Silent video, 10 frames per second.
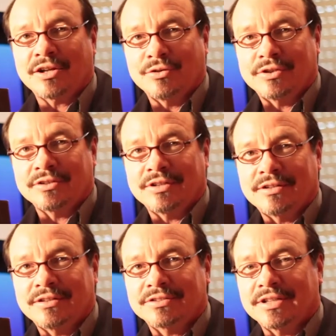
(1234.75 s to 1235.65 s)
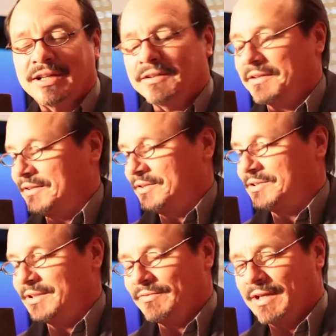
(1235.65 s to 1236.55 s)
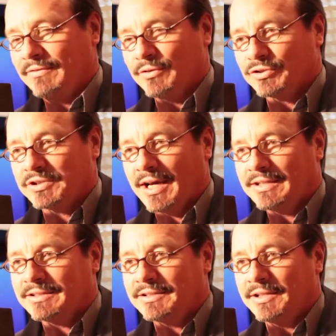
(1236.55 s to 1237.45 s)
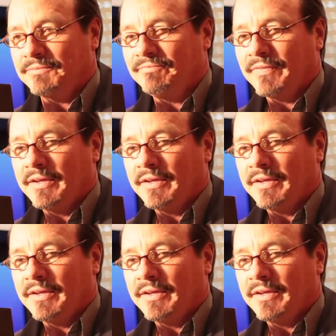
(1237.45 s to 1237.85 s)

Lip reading: the Cotel Tunnels and the City of David, are sites that